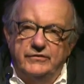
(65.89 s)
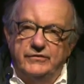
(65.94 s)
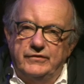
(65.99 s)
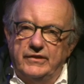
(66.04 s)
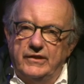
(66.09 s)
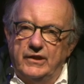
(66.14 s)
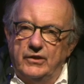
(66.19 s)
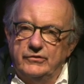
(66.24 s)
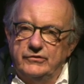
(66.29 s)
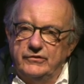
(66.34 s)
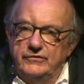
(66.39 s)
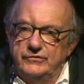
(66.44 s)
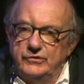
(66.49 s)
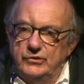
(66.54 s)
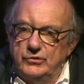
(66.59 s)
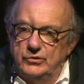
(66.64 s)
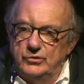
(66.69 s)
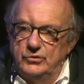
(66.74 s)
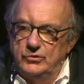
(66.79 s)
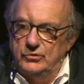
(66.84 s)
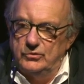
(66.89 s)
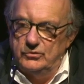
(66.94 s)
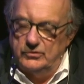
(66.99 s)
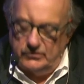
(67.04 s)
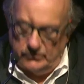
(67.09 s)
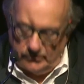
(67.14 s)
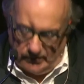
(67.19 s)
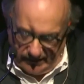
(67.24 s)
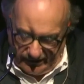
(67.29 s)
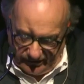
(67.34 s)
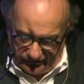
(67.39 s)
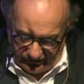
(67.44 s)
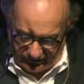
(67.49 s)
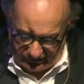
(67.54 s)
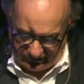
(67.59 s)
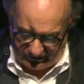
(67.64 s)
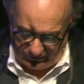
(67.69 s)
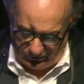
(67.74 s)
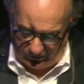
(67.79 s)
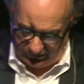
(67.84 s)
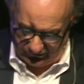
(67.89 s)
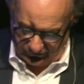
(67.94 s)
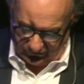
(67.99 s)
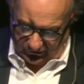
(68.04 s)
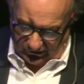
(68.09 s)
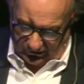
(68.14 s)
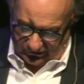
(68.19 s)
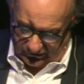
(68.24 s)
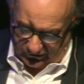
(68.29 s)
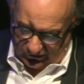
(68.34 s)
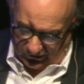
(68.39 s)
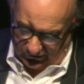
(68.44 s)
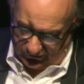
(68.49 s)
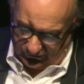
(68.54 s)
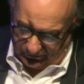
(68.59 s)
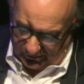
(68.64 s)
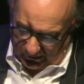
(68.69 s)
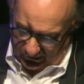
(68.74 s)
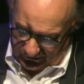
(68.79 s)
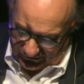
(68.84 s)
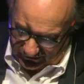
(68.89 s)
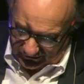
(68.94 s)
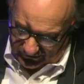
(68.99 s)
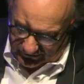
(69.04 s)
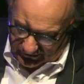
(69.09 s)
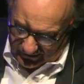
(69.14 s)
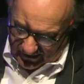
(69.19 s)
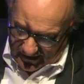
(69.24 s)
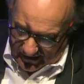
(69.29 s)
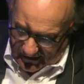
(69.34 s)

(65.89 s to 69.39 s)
for those of you who religiously watch Foreign Correspondent,